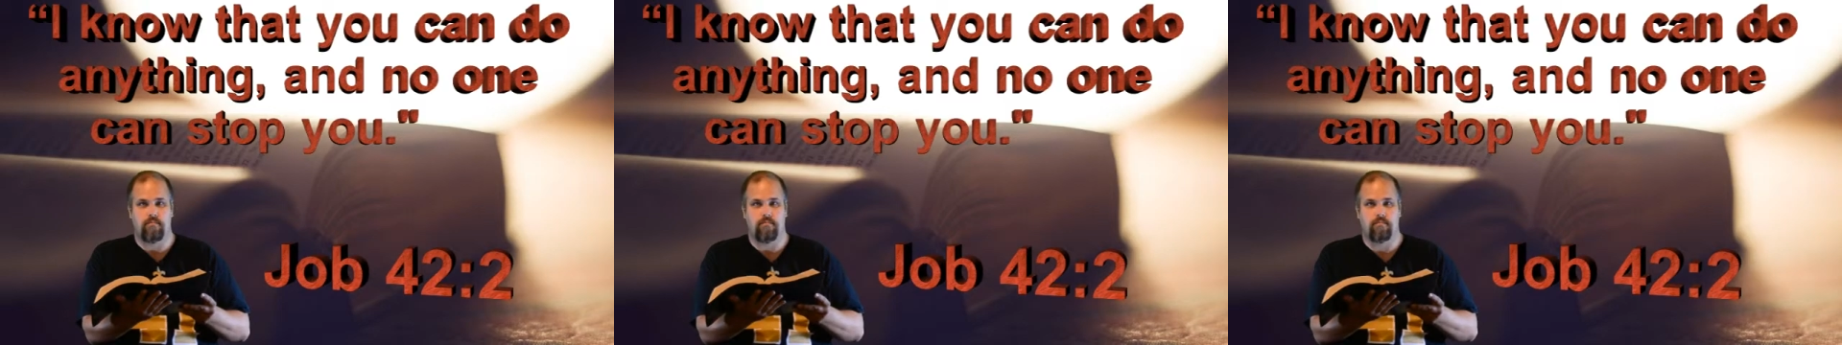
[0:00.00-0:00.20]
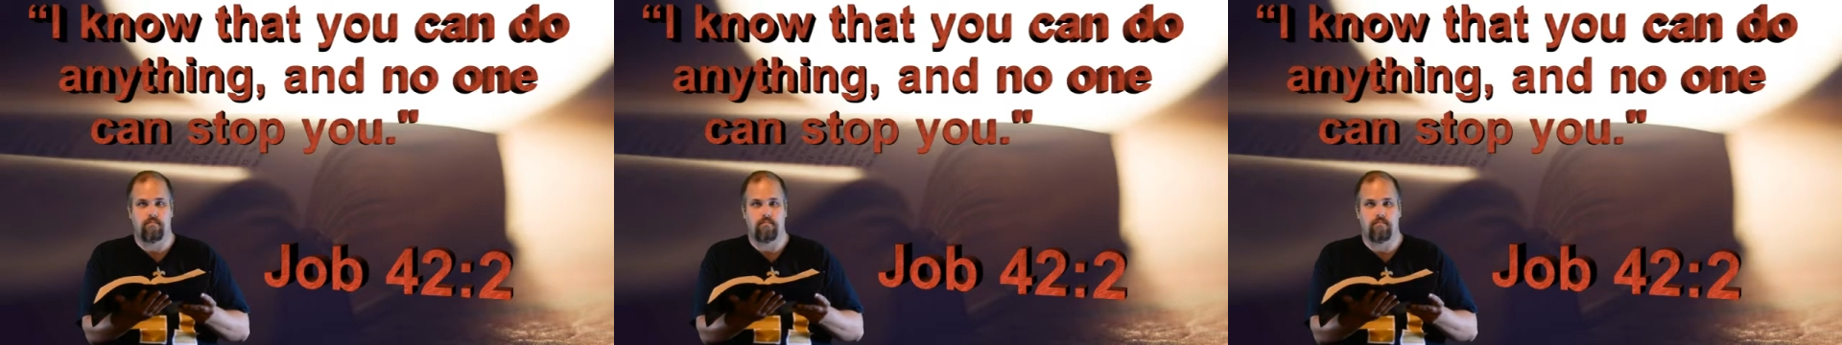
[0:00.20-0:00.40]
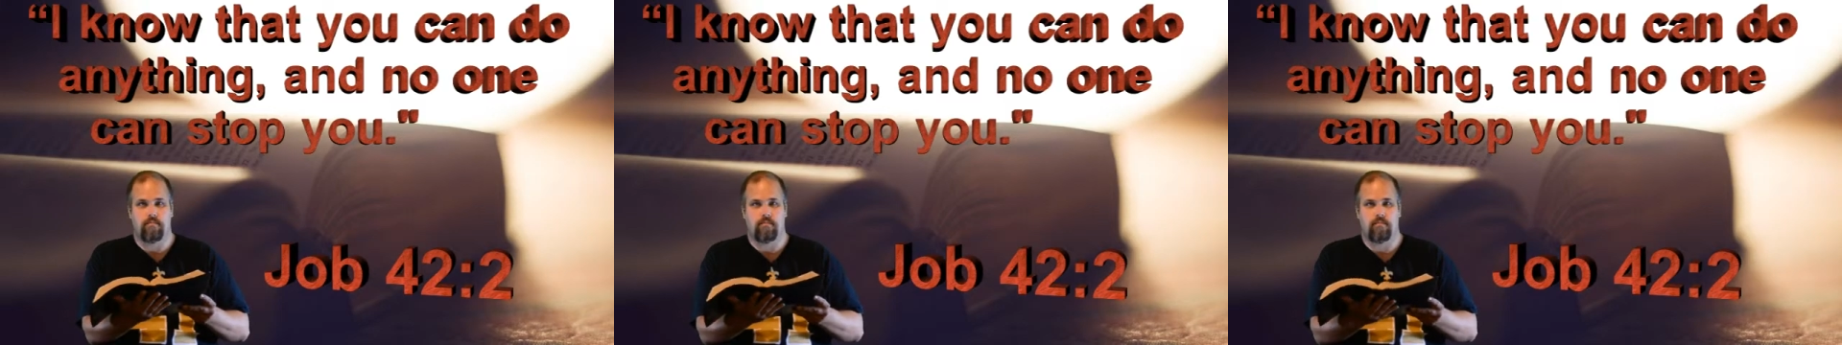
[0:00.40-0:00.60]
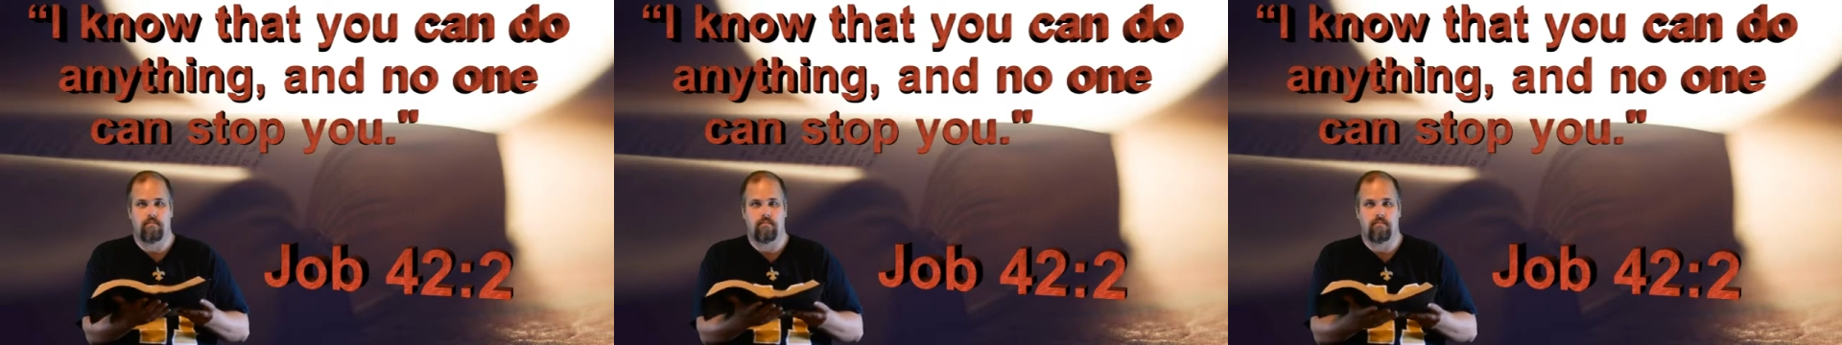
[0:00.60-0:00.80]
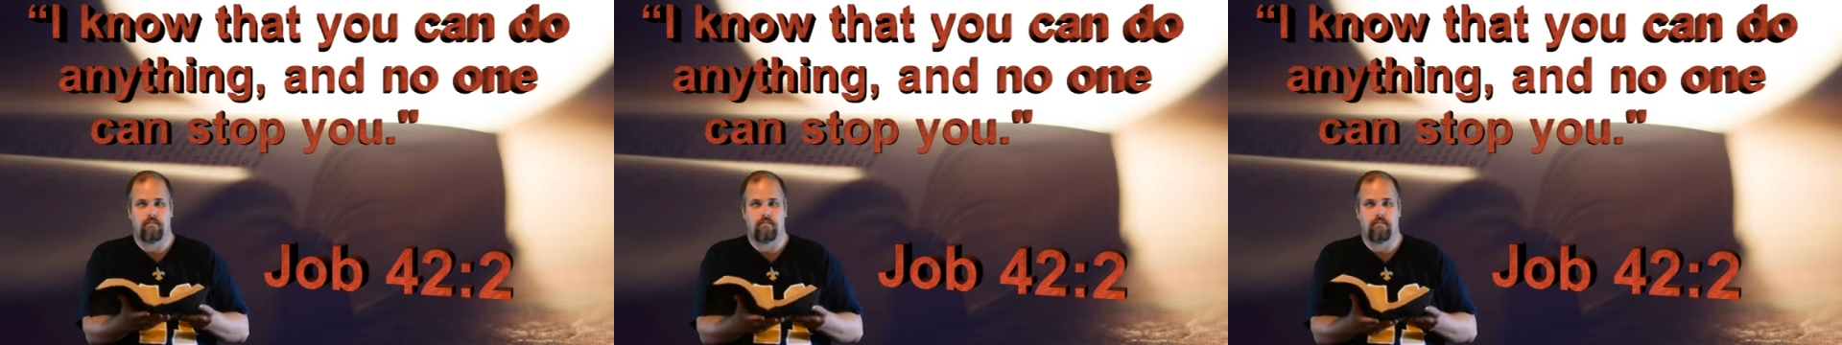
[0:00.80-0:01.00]

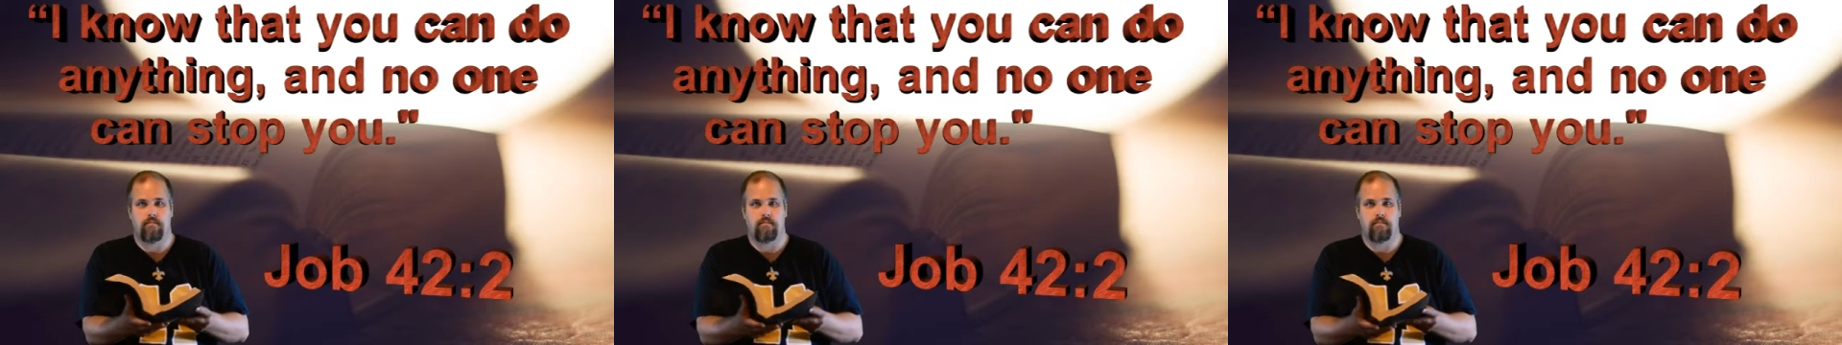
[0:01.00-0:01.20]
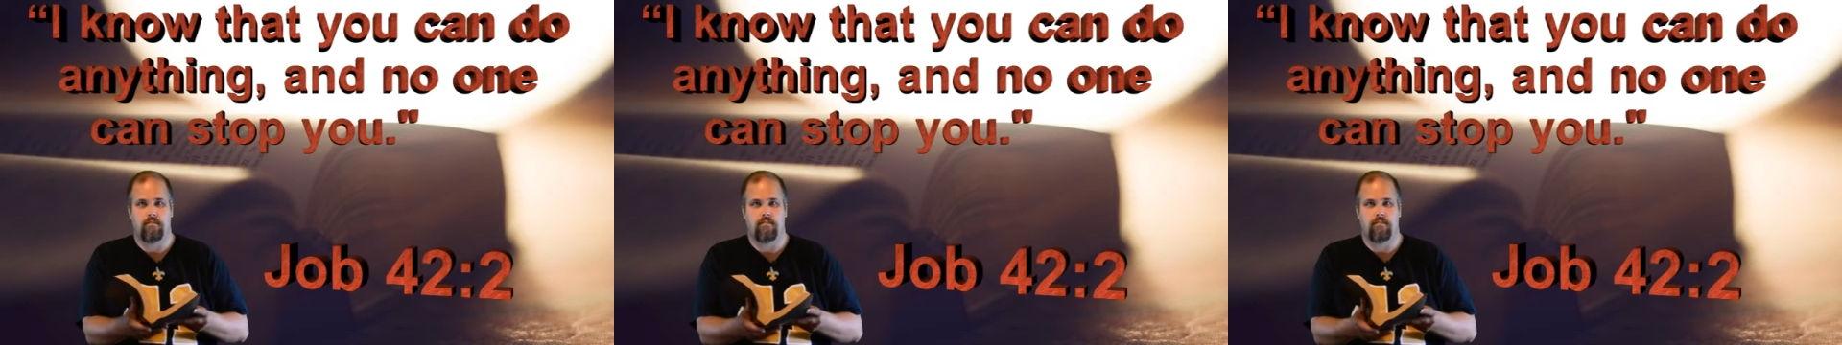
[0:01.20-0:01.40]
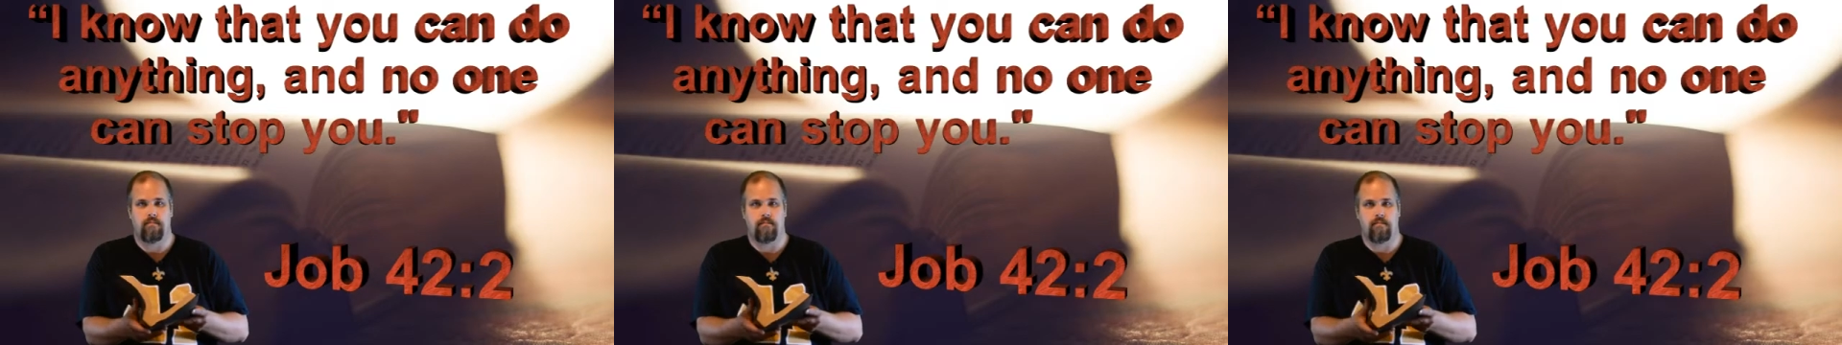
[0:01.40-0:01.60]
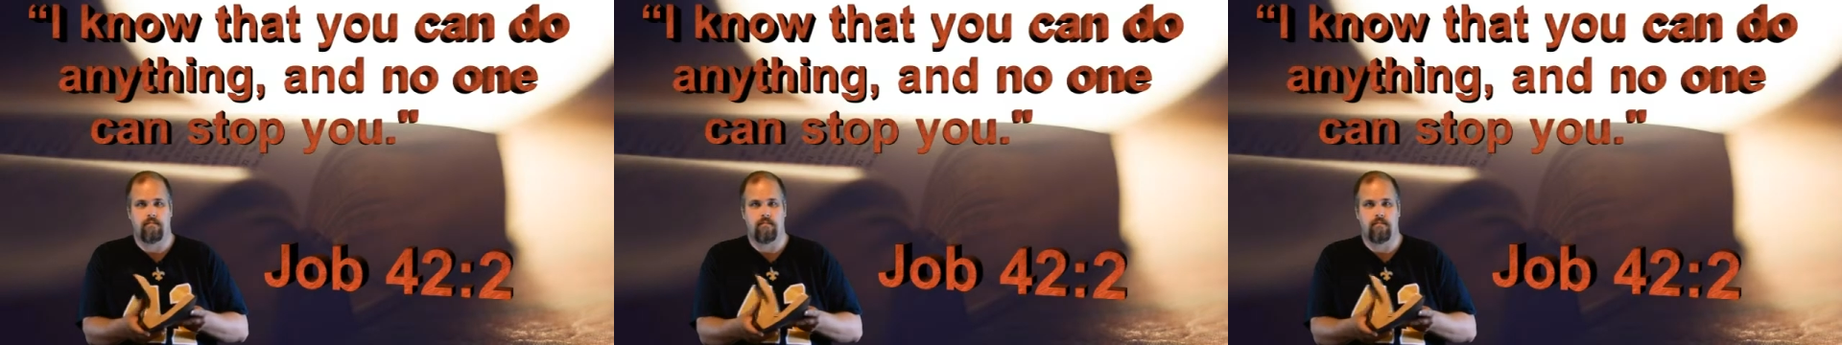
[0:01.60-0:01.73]
(no one is talking)